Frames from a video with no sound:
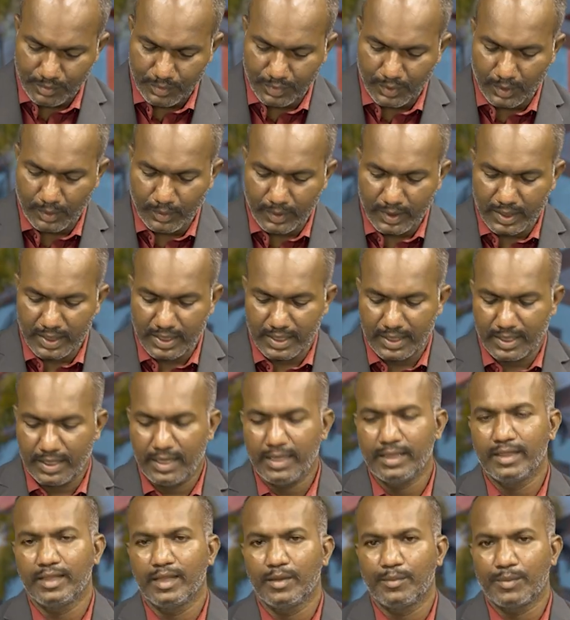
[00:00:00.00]
power
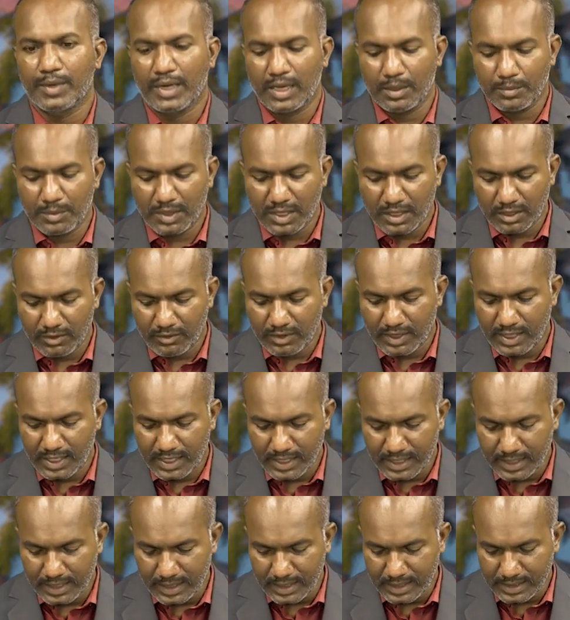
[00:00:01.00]
in the primary
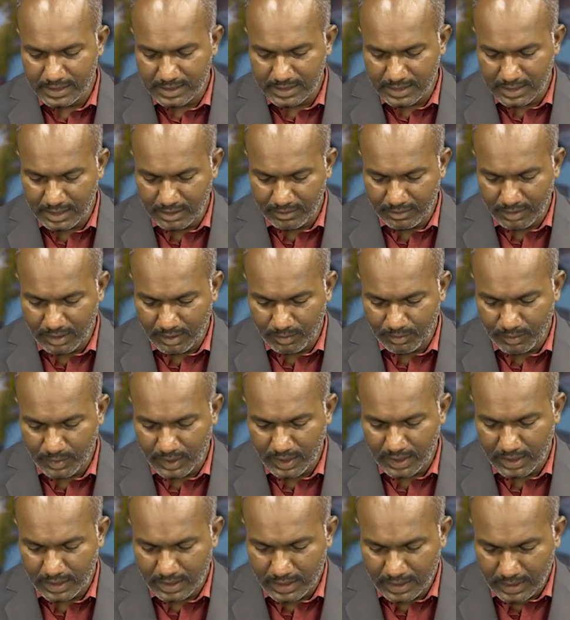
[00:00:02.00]
winding is given
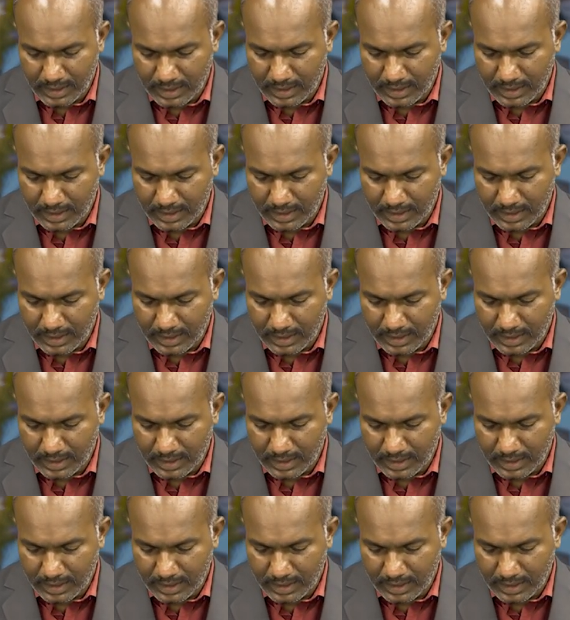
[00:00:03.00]
by,